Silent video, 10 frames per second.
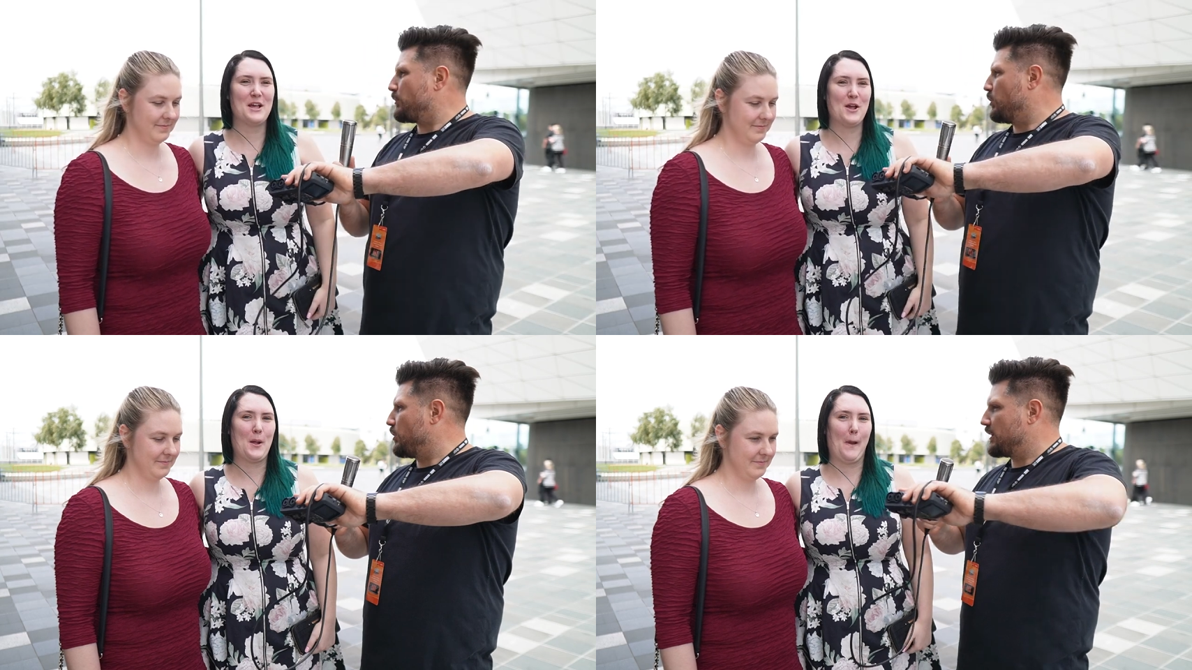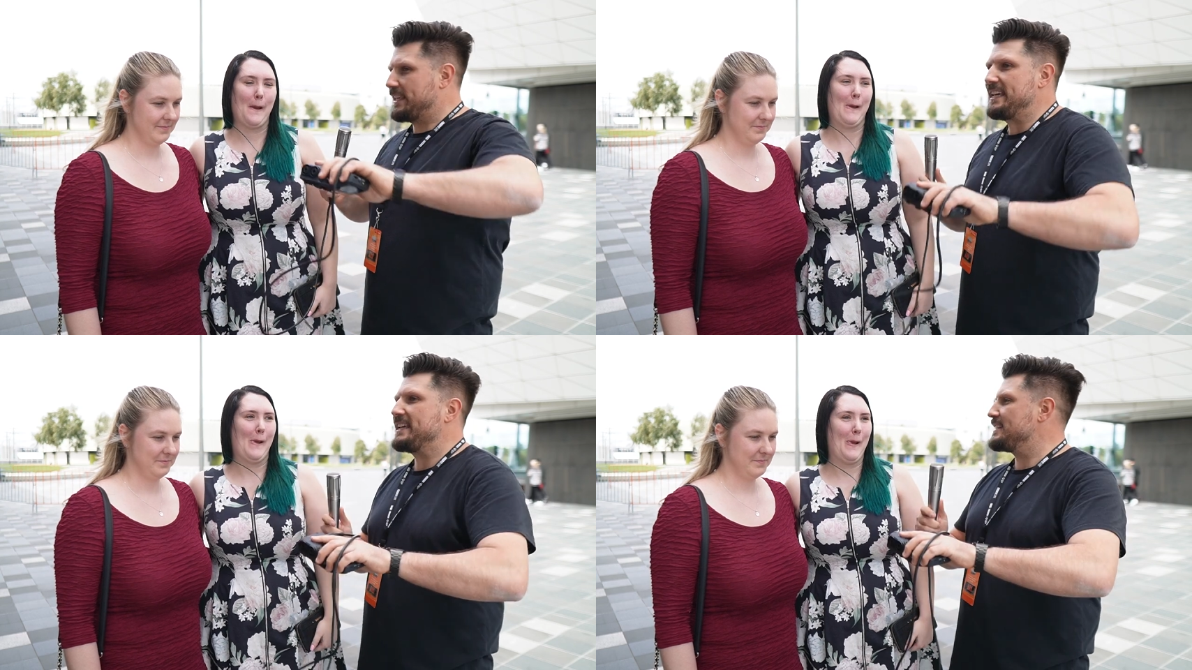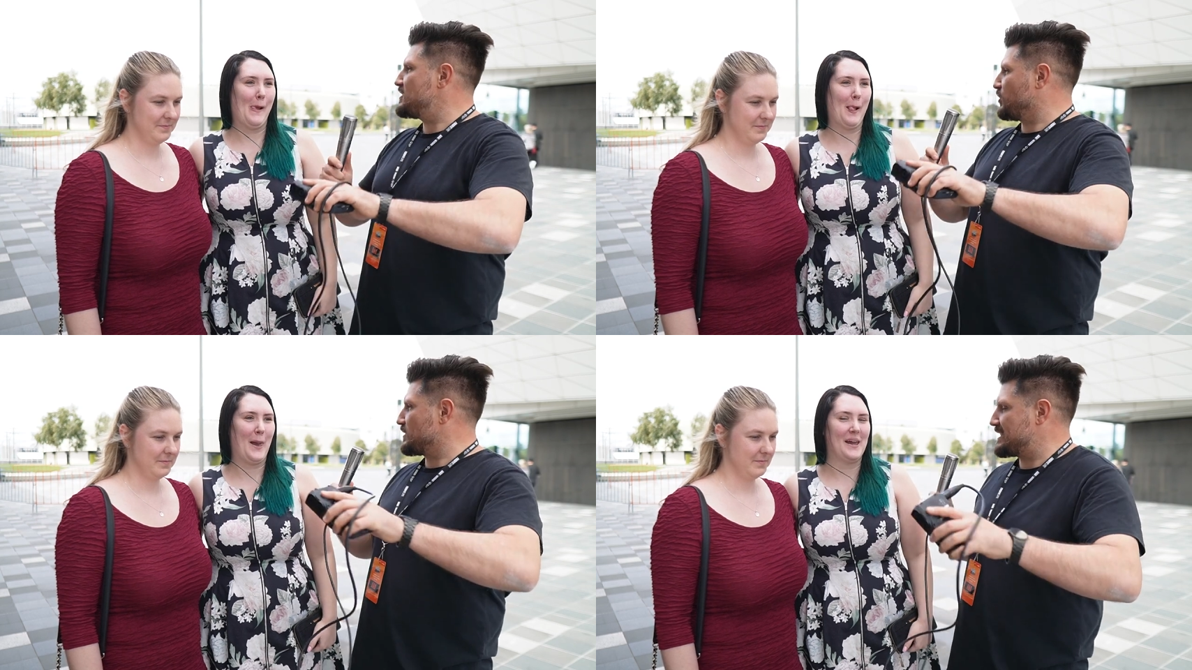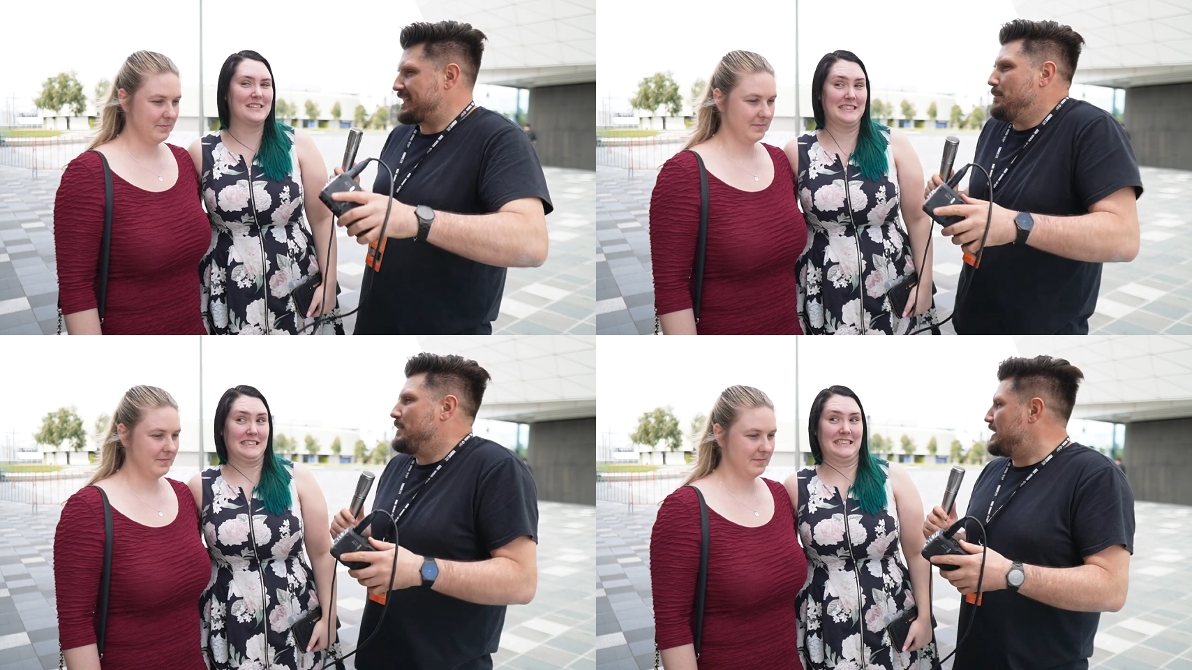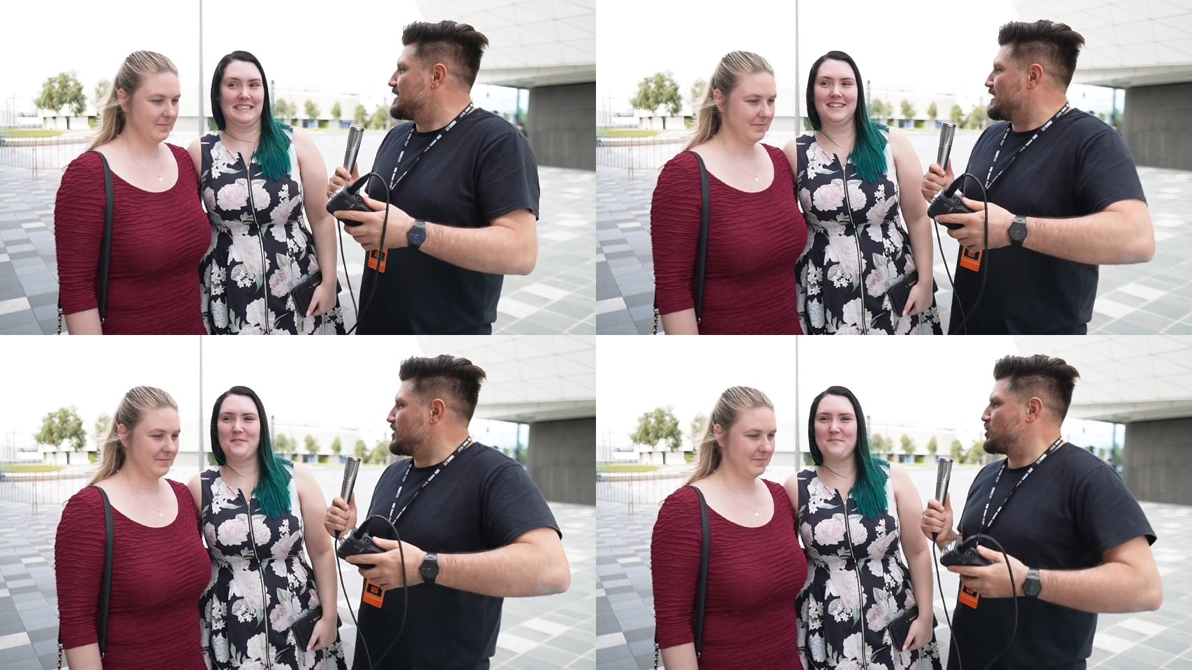Speaker 1: or kids or
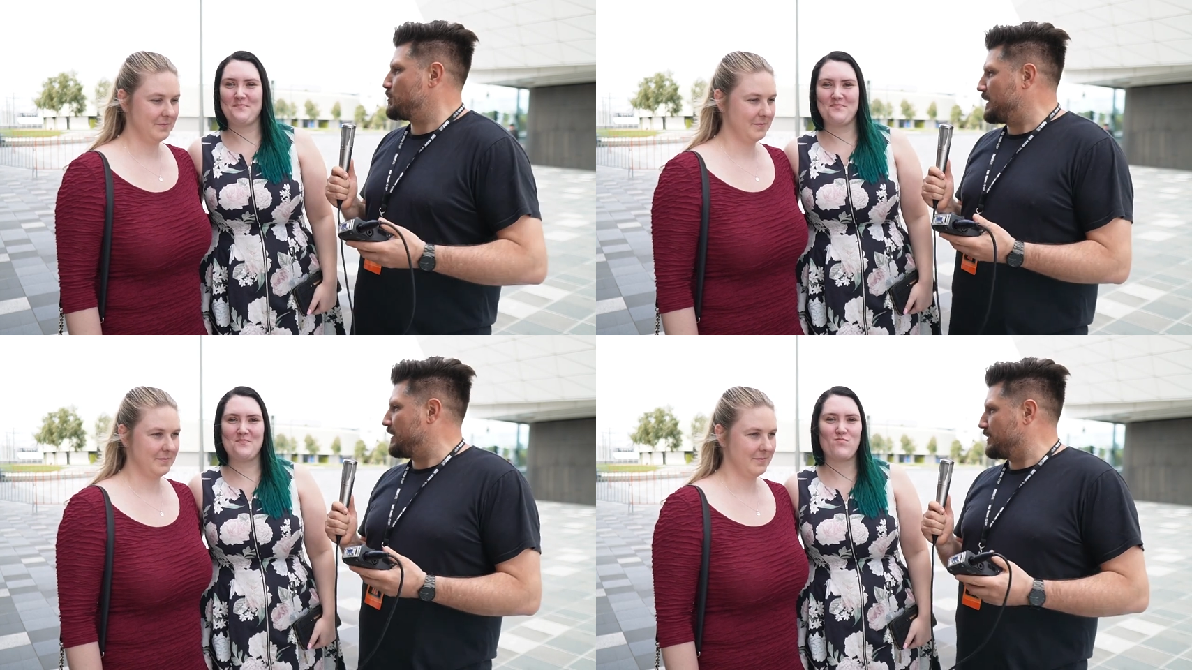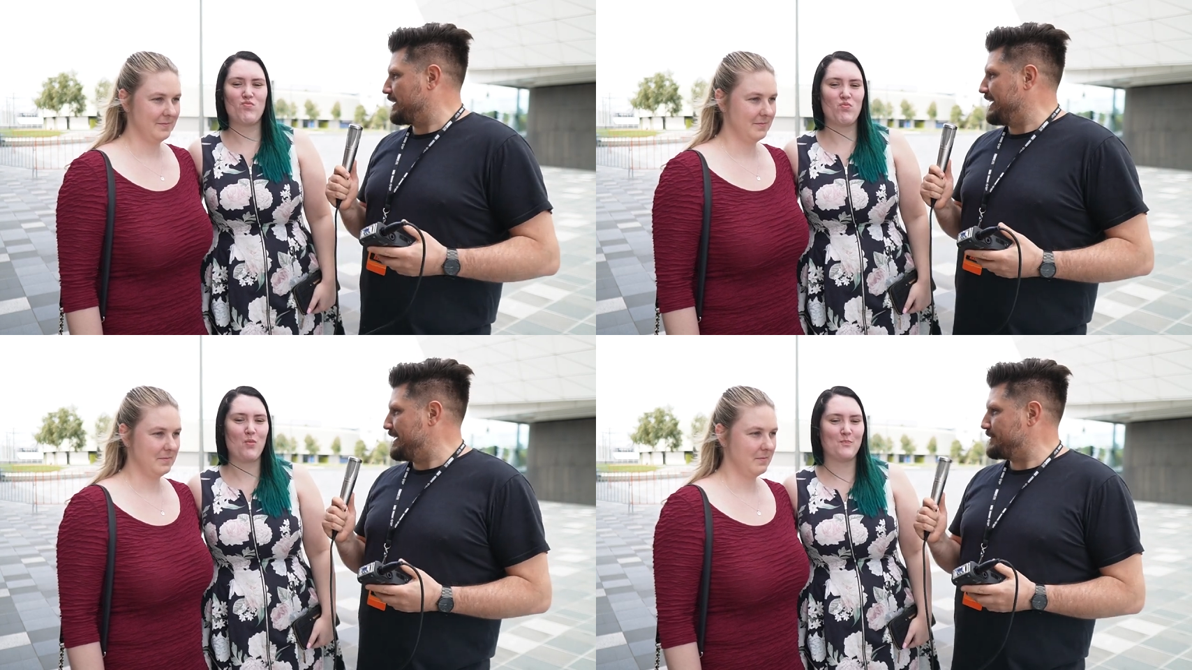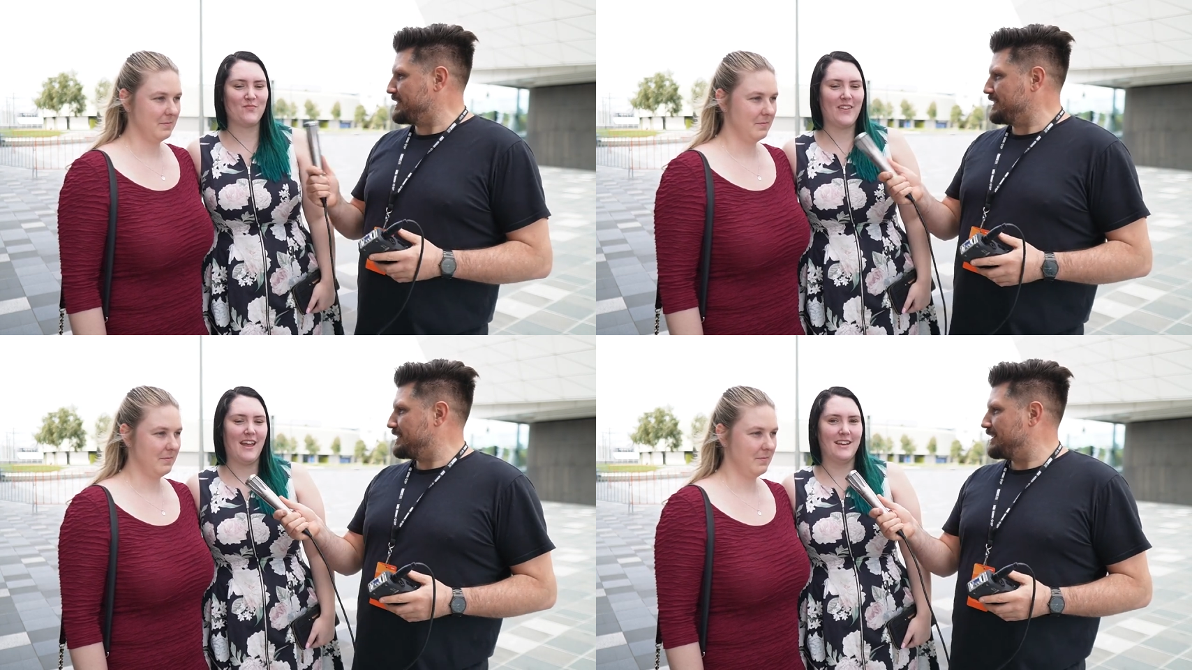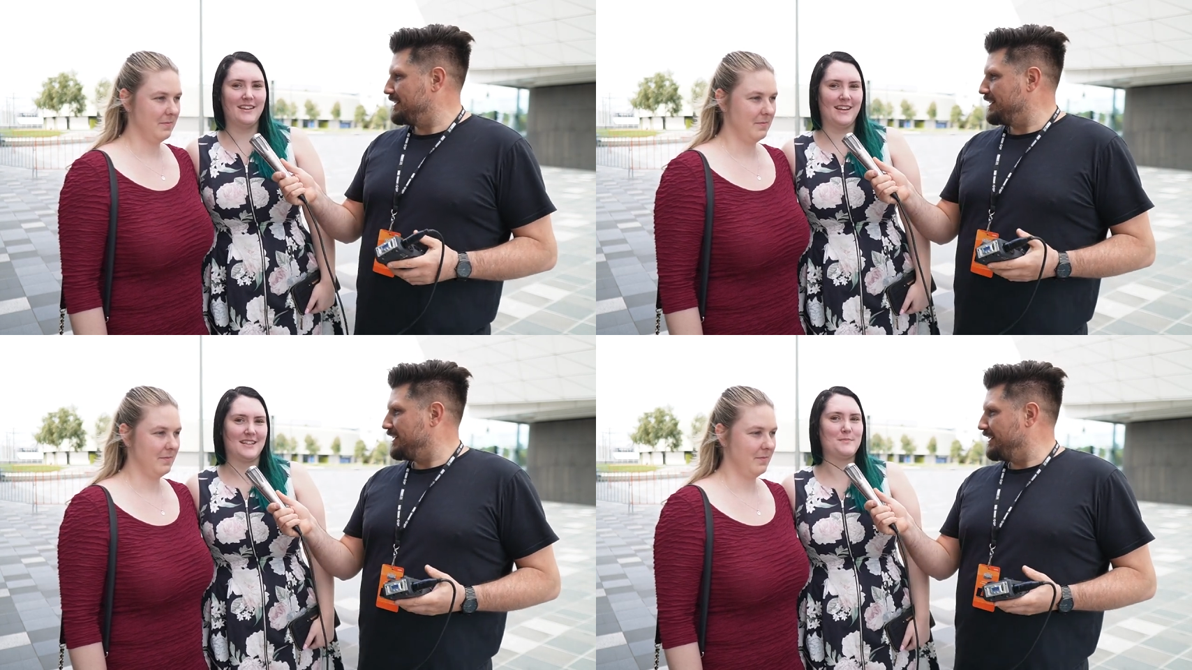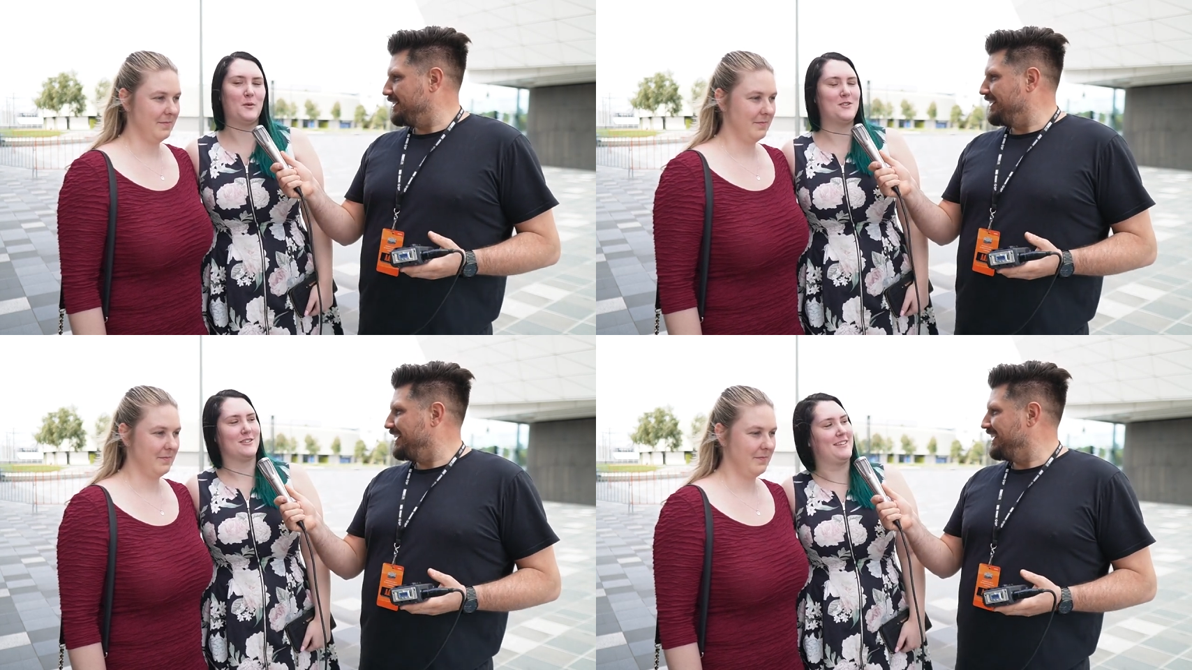something that you should be looking after? Yes,
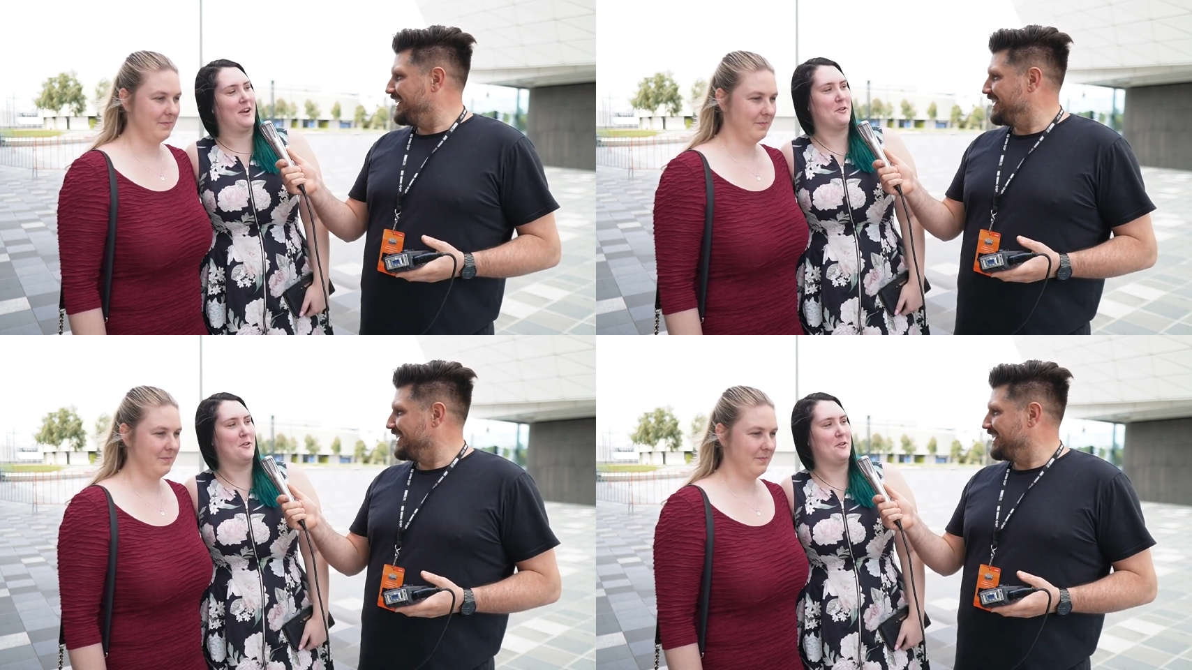but we took the day